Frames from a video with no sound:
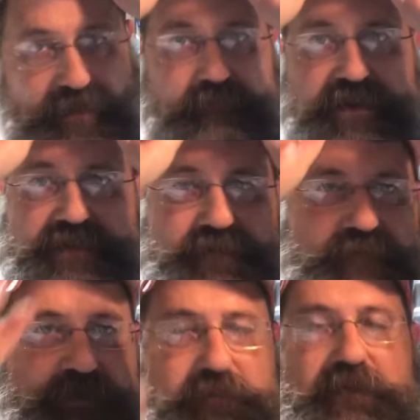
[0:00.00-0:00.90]
but it's been
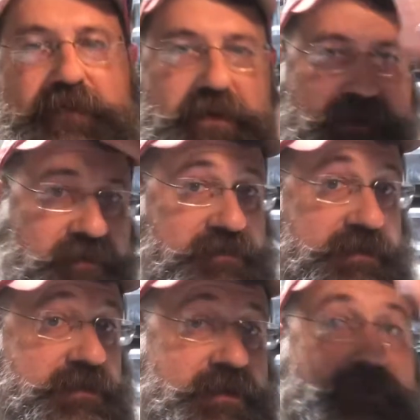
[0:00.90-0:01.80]
with me for years and
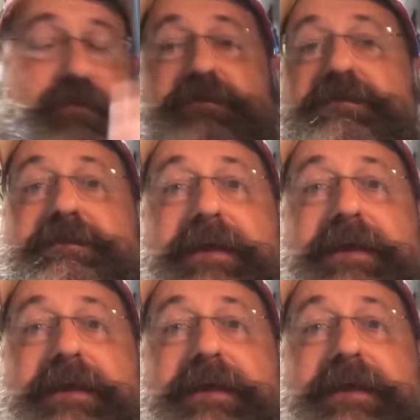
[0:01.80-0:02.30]
years